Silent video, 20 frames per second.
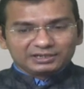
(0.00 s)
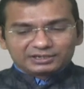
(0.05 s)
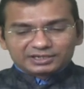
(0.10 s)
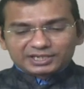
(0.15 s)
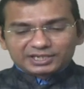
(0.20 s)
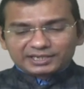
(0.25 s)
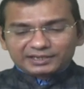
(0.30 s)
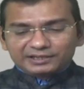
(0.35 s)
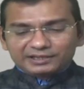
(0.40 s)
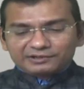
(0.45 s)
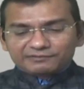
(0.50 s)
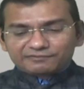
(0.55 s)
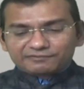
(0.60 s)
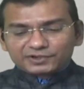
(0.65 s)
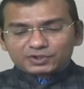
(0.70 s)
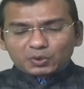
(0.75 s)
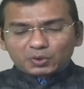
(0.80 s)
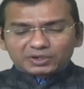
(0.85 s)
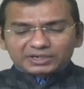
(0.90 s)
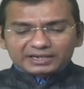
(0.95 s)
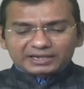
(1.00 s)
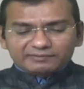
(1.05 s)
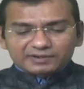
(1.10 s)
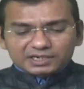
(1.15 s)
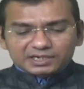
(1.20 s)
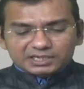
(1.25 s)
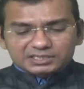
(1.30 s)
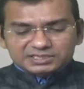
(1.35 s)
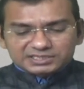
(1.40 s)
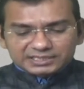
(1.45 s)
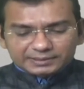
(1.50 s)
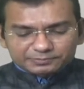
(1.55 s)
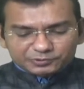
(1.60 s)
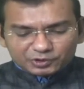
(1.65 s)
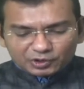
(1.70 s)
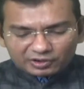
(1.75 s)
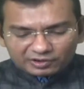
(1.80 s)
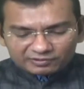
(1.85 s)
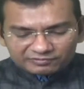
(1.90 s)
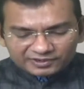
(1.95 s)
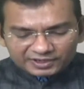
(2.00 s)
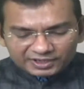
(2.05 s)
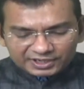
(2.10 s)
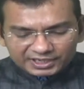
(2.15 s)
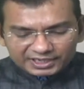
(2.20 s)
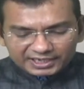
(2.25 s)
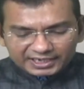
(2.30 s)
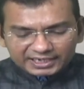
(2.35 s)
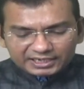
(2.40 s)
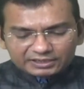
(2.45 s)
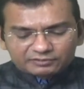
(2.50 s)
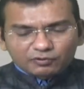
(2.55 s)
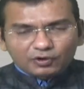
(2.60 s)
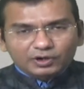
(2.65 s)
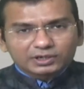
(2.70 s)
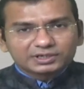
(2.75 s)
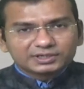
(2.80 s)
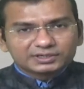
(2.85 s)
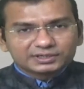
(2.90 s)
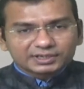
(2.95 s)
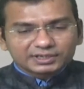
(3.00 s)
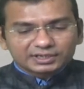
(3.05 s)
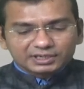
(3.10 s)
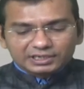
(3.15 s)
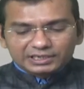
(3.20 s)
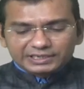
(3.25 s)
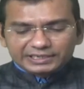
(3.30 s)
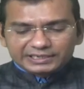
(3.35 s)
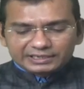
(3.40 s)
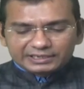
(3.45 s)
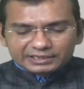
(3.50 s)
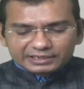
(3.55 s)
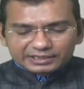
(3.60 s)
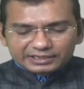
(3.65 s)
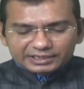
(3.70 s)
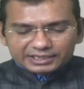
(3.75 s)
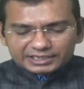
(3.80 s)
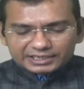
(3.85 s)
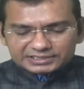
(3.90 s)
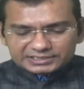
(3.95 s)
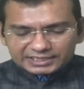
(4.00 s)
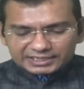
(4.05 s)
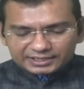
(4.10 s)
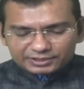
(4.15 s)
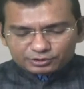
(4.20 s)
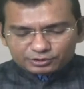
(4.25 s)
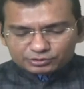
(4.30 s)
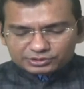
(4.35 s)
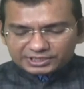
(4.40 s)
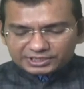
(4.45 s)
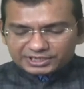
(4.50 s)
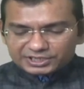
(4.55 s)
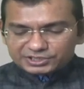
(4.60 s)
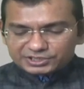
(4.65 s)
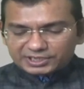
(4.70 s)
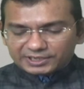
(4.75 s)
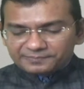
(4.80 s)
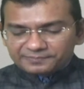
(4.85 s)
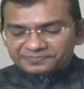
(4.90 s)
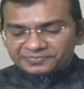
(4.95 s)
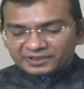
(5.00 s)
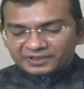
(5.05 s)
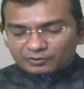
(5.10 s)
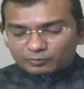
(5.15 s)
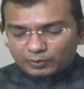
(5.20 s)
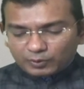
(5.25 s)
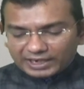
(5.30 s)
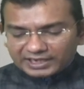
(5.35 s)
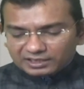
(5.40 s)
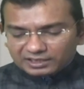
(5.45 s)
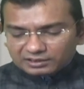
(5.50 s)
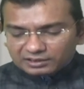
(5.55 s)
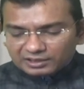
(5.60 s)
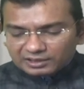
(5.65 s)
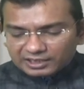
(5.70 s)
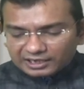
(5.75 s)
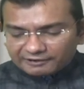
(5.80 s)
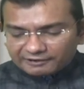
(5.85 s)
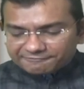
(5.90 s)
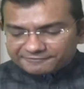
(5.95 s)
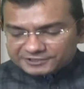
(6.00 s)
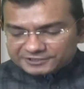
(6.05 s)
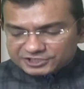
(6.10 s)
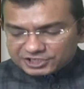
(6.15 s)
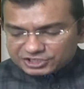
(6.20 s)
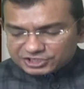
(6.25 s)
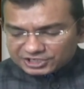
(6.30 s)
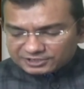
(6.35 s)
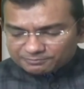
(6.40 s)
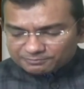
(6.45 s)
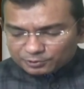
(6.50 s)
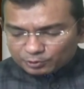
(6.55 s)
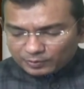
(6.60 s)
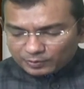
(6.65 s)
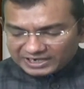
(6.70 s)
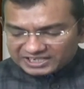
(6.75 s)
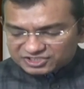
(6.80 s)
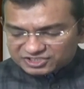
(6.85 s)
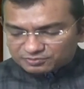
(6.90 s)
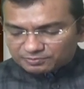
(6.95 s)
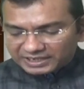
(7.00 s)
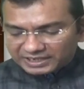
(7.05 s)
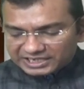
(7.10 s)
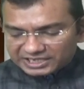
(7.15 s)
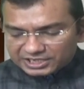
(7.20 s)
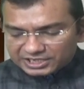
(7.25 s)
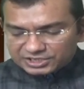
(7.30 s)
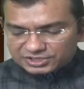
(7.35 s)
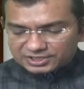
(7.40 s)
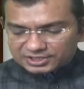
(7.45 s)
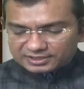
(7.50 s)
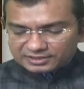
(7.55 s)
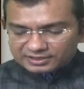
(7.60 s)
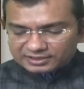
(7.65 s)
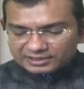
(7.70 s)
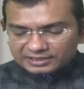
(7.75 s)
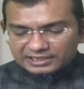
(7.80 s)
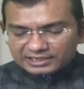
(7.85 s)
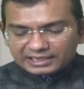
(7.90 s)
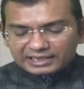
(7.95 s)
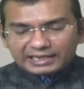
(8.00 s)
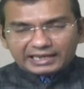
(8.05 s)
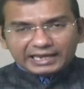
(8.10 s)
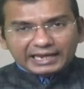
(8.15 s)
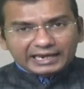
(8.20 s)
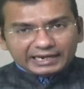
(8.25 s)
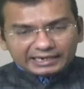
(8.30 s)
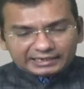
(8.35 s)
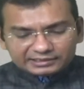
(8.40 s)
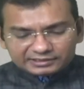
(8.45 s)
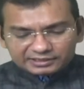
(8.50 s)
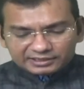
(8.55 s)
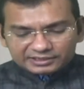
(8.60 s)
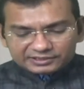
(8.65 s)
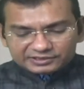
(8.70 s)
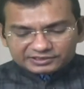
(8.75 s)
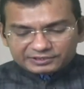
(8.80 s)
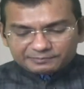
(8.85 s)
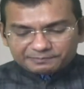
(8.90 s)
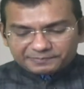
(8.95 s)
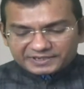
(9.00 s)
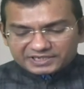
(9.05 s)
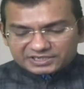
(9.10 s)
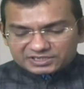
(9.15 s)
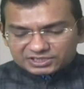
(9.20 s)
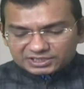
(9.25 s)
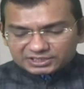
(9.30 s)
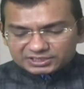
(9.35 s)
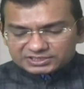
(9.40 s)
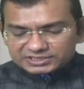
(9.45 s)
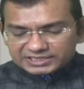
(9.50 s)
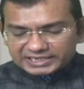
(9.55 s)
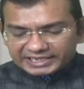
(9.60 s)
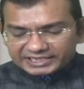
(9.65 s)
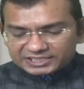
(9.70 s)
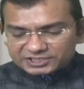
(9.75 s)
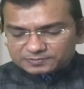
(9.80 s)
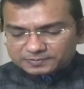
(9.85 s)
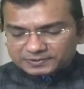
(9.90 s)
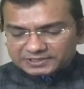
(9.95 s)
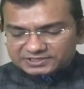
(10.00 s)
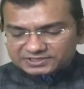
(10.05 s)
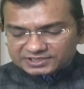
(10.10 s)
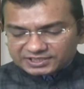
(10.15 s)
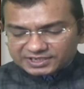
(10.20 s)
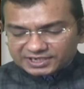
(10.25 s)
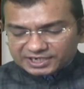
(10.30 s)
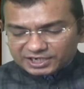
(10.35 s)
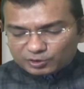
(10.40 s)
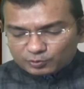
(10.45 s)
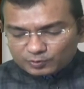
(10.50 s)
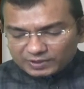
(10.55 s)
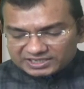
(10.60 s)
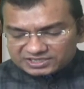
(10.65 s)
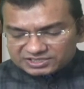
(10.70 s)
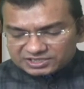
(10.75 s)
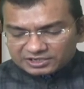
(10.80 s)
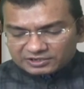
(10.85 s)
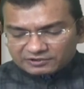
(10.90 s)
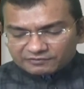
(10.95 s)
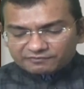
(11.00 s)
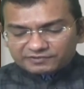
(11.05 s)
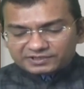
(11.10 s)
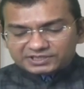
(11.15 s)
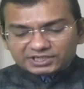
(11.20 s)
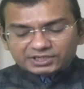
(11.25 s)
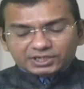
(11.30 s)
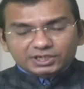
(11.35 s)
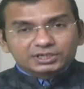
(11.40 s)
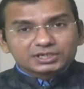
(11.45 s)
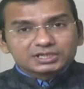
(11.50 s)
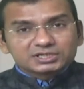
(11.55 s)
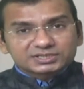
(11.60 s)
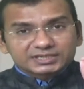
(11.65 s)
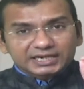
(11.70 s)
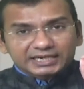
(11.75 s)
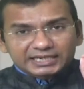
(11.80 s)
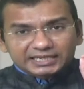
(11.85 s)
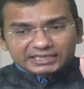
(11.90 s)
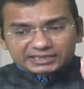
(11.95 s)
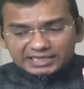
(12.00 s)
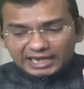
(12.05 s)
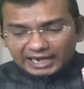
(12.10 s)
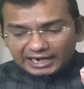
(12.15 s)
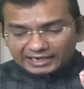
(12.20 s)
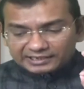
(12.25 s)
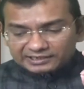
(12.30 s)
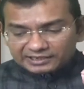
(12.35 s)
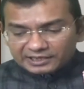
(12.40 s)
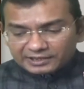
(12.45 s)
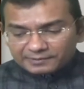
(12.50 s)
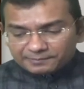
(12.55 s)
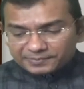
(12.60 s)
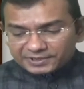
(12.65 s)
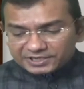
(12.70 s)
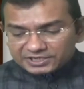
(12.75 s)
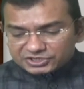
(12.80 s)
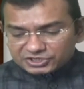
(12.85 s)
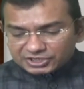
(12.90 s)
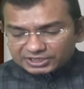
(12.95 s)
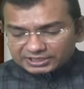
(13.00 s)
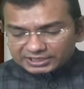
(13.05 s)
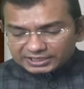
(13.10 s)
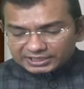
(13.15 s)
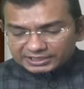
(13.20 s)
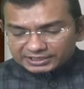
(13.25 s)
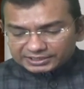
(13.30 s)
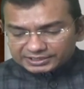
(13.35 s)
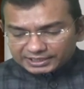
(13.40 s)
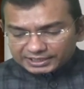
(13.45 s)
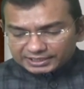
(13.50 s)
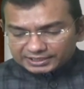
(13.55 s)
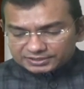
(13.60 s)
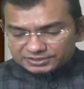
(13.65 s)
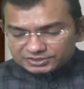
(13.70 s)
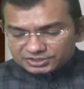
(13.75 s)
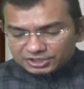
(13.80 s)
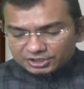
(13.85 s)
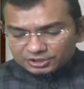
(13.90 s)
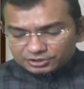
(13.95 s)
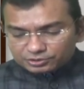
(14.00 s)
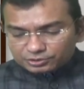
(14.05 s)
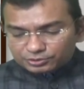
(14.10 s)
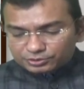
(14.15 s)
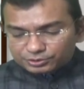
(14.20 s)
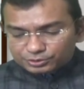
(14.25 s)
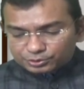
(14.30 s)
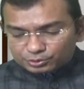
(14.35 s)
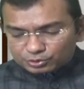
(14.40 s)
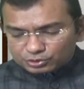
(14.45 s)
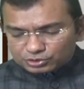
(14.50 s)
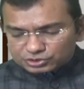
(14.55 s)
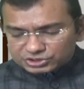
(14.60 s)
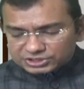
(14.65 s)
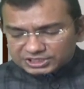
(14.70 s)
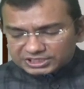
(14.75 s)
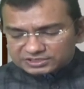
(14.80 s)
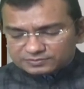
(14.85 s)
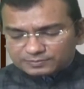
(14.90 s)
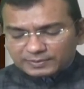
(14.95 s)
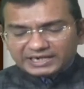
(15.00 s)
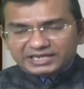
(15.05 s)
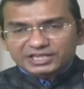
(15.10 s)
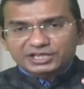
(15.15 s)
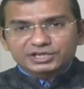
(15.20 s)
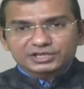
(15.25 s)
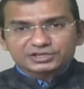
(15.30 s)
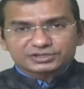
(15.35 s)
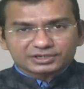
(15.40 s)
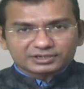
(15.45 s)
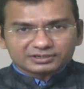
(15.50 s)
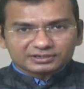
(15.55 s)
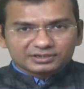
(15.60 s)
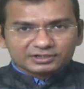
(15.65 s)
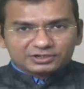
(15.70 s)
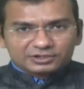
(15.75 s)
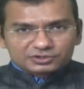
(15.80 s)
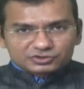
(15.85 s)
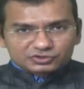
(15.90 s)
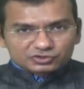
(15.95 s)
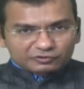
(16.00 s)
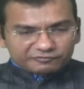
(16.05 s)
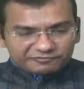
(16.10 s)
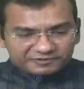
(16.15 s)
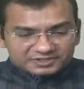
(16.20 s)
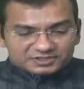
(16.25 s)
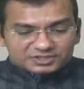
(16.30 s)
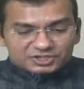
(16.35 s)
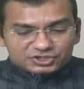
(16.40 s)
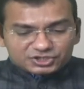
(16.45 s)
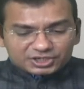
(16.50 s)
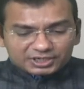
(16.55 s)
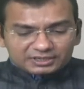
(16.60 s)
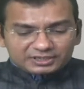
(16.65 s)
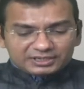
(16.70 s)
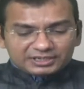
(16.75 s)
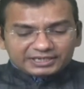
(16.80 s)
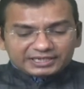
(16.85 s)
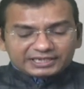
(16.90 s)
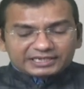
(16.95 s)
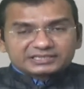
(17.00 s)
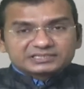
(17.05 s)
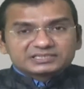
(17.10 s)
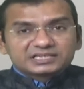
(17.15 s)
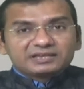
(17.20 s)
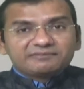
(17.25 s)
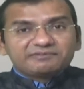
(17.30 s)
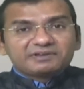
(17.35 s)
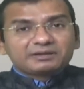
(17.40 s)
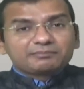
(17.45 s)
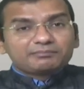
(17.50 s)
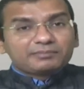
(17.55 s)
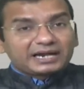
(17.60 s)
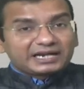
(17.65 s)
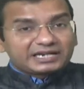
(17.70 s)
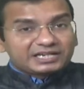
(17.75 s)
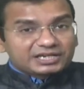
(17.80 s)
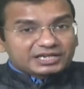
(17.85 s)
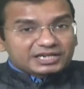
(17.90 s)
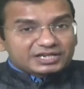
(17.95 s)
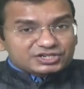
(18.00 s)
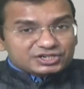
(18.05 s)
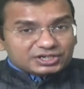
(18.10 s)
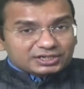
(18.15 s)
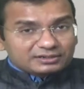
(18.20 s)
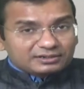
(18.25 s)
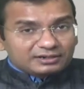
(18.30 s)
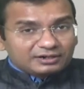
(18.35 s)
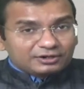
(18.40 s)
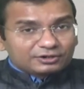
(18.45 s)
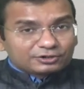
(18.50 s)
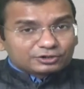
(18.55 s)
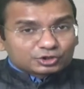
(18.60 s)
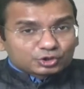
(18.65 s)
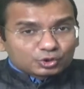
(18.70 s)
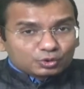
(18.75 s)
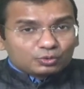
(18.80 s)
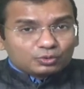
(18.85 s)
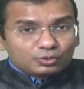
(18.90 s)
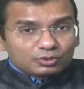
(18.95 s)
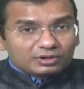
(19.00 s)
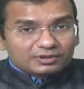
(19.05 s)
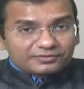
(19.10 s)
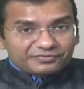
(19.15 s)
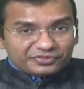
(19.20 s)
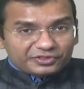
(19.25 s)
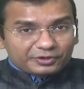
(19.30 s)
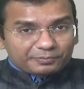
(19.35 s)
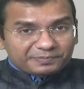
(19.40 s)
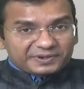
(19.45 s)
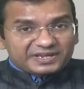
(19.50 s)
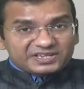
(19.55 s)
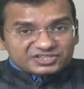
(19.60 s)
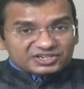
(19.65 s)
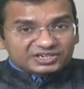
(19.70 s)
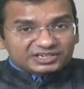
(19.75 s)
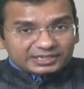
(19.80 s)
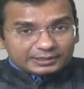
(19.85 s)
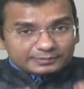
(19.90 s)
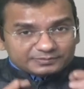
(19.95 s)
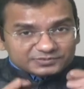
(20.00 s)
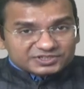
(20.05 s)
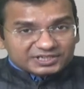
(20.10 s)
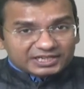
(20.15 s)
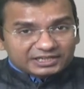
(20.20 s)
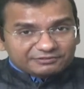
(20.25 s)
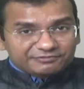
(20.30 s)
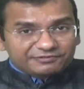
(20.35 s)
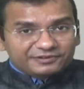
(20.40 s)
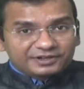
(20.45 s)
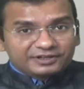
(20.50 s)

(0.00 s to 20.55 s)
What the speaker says: Okay. We don't have a concept of involuntarily, you can say, euthanasia. While a physician provides medication at the patient's explicit request with an understanding that patient intends to use this medication. So, physician is giving medication to the patient himself.